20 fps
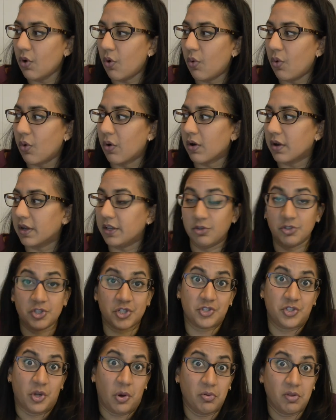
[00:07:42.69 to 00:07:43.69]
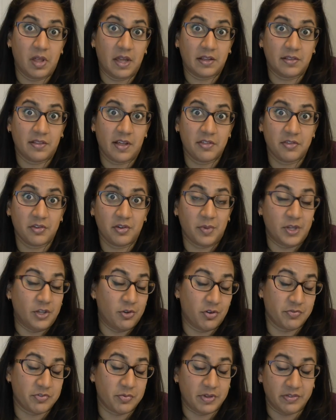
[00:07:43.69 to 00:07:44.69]
or you just don't like leather, I mean,
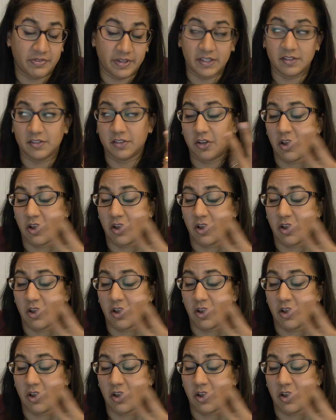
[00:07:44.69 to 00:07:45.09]
you don't have to be vegan